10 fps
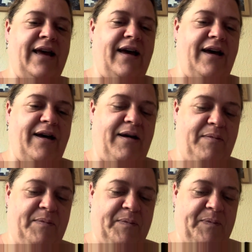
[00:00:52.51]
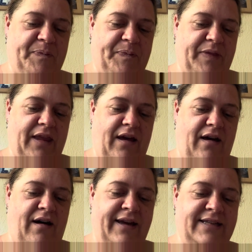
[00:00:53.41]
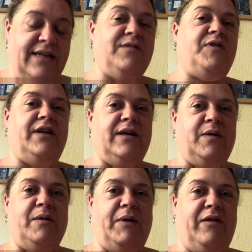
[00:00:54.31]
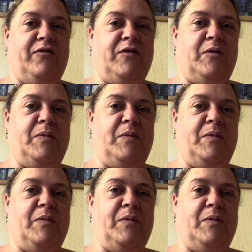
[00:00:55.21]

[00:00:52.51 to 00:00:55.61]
I did find it quite painful,